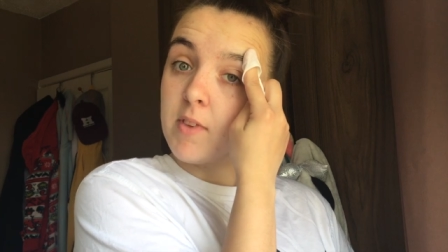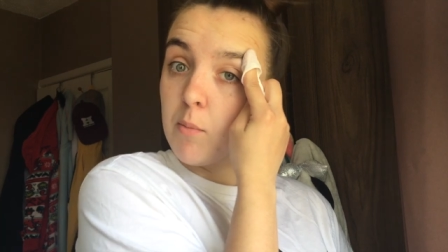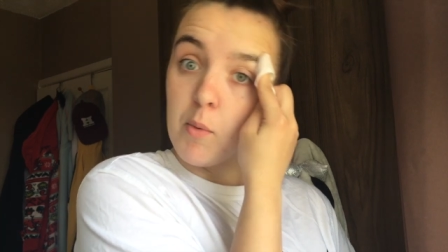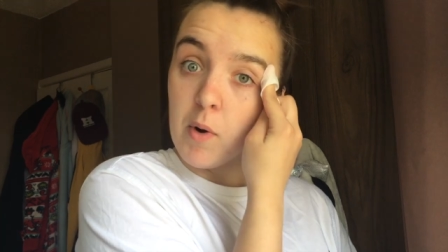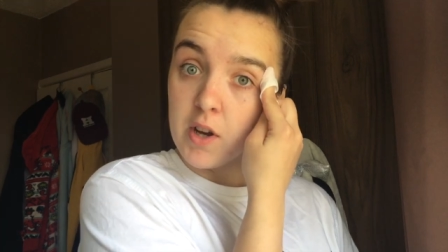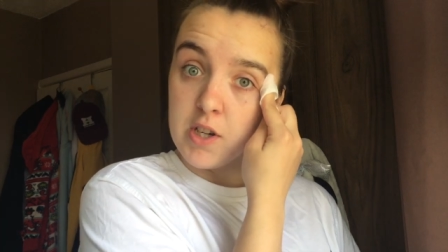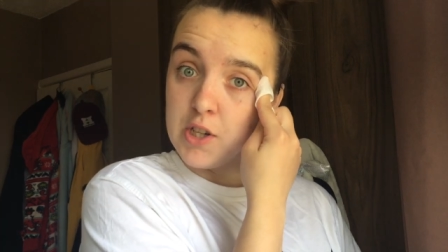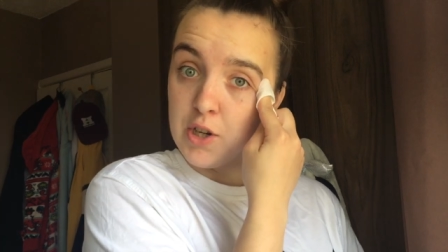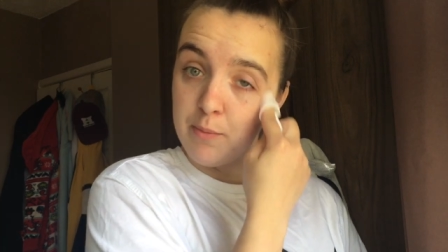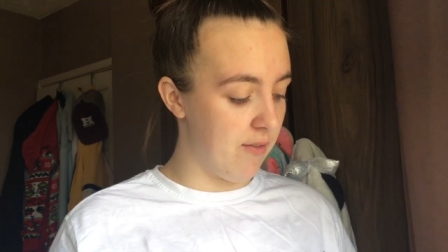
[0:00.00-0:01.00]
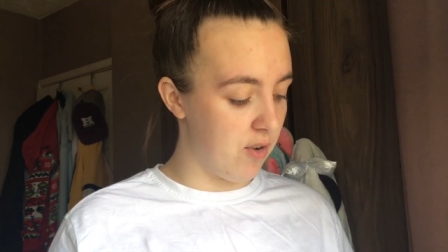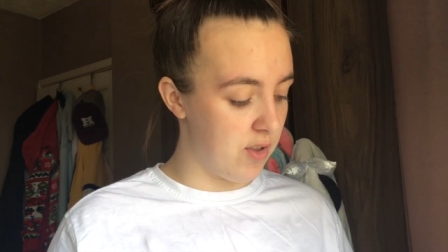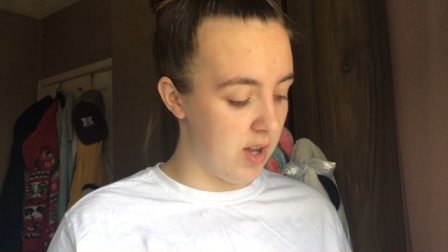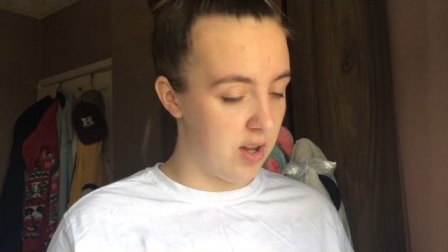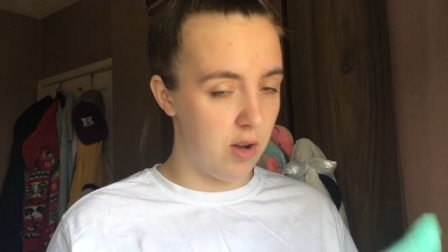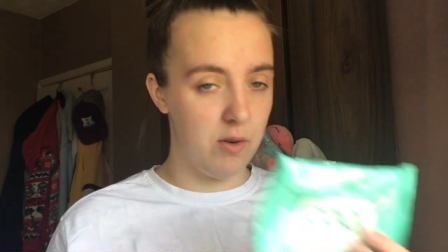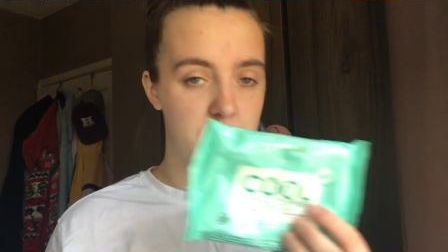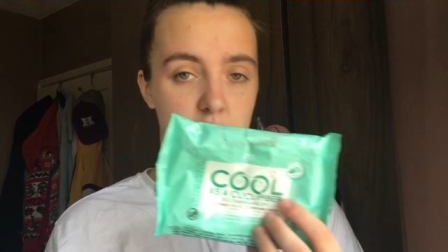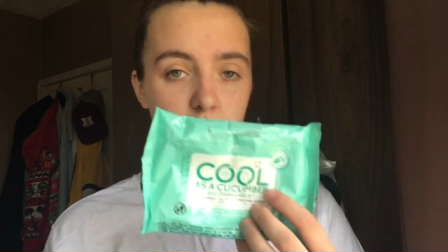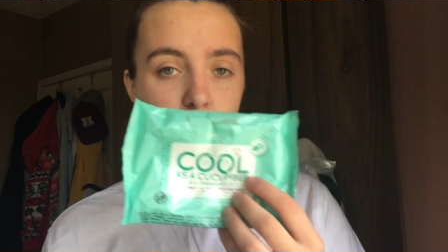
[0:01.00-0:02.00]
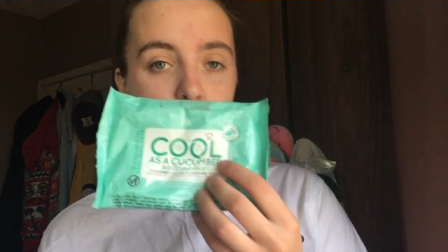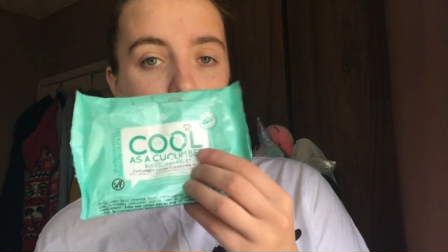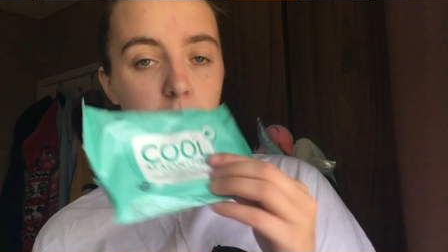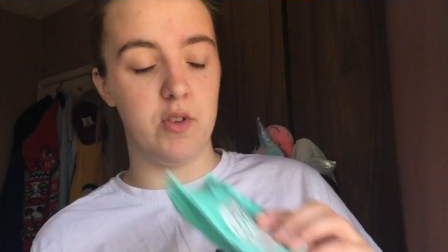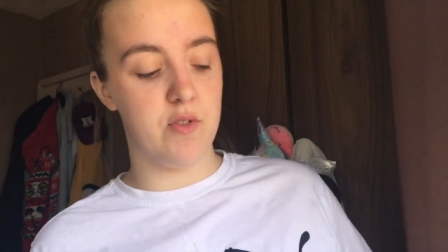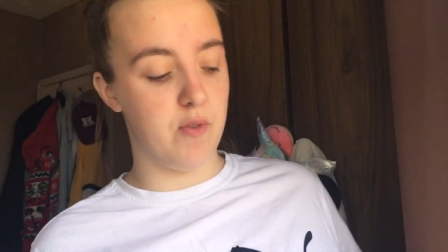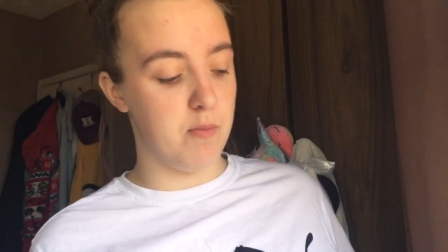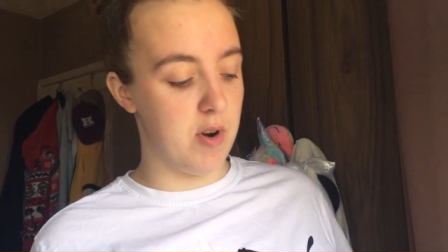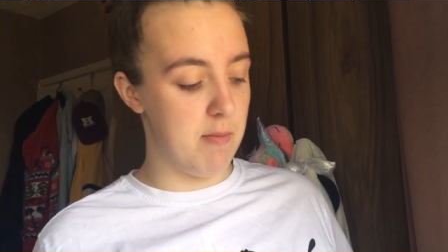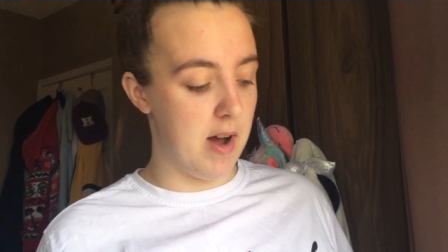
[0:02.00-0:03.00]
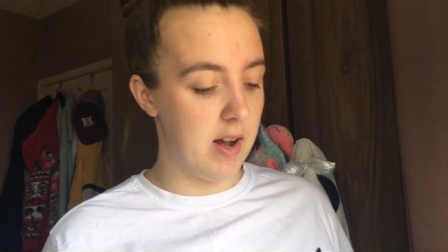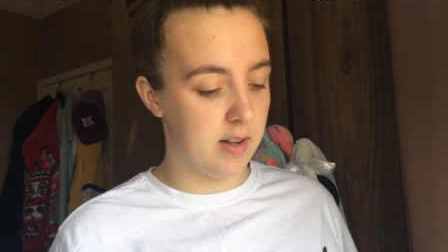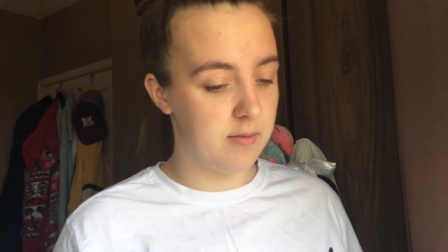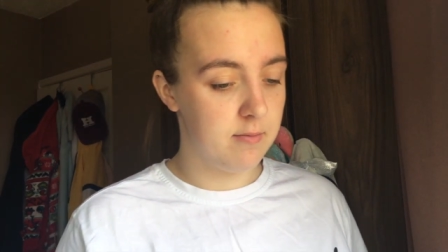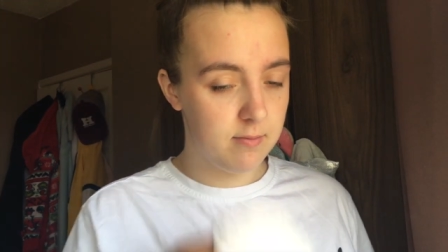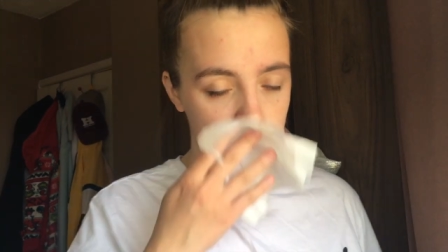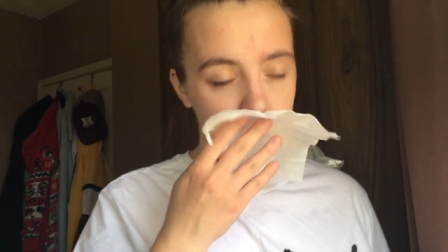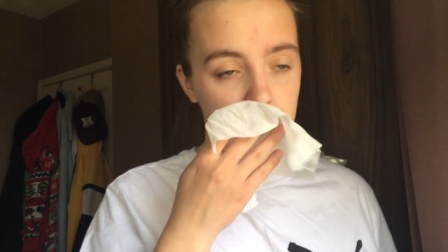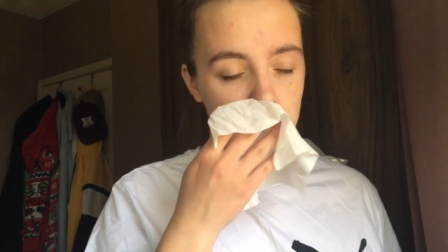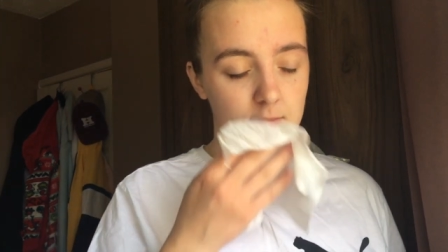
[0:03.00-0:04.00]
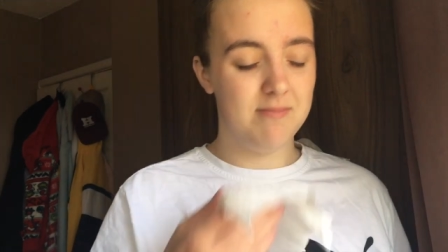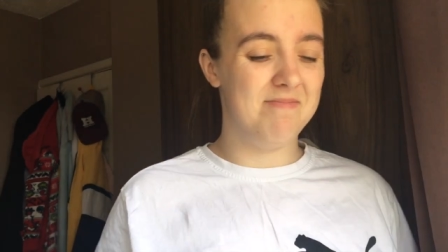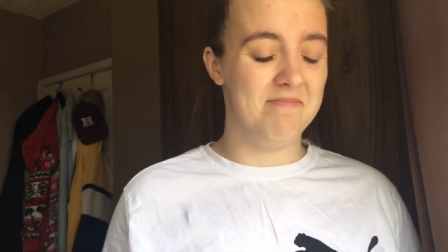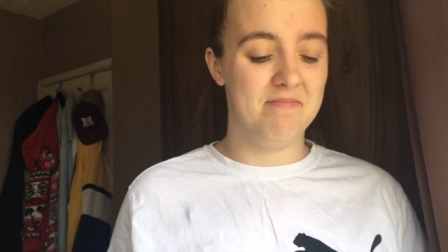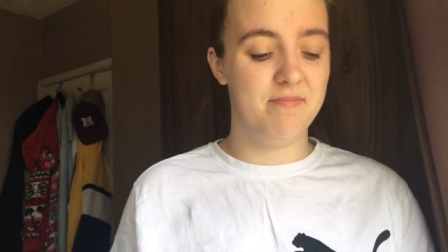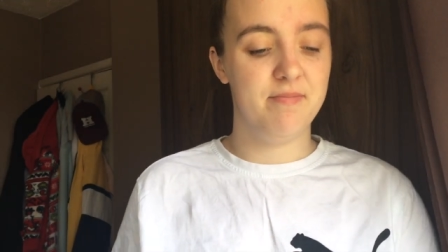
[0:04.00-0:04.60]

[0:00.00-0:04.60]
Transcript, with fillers: But what can you do? I've got the killers of a Cucumber ones from Primark. Mm.